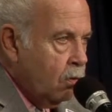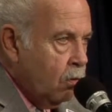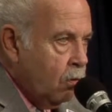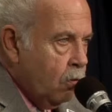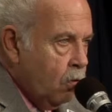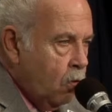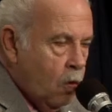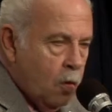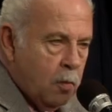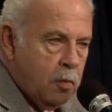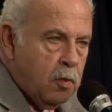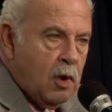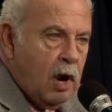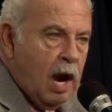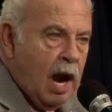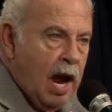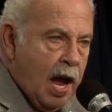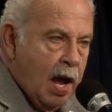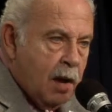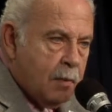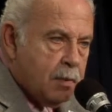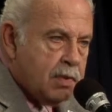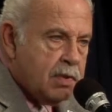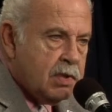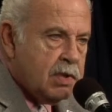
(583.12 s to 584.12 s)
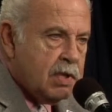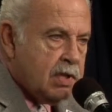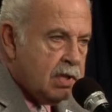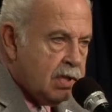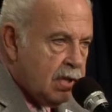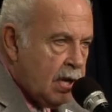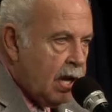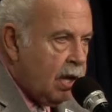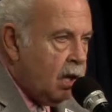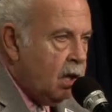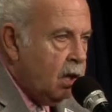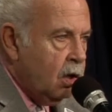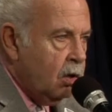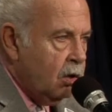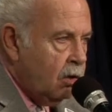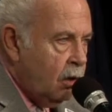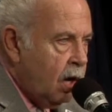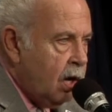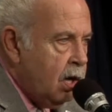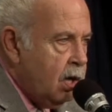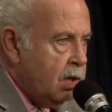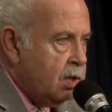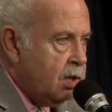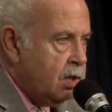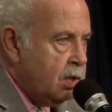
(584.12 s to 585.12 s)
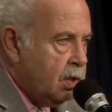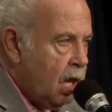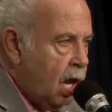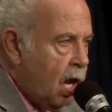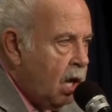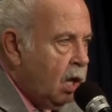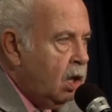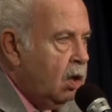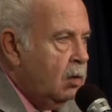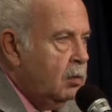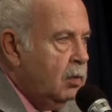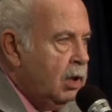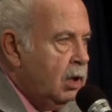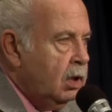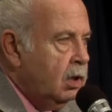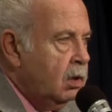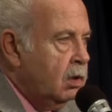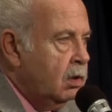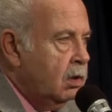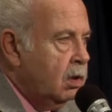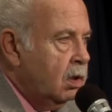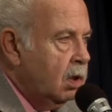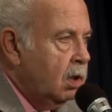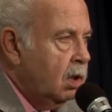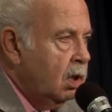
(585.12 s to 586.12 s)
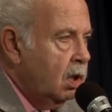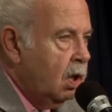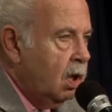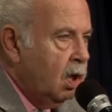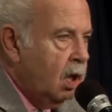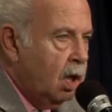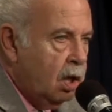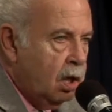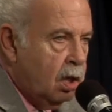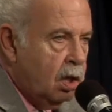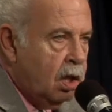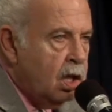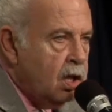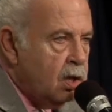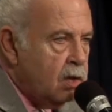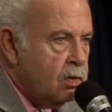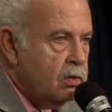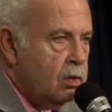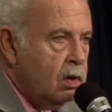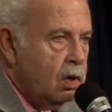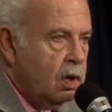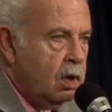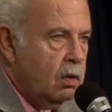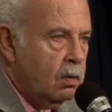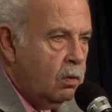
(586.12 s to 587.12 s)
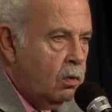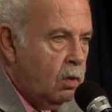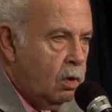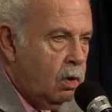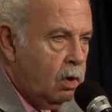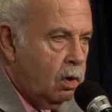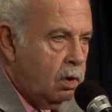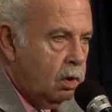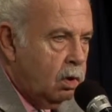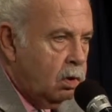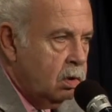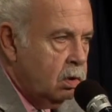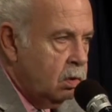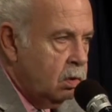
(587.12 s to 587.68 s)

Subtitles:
for perhaps the second greatest document in the history of the world.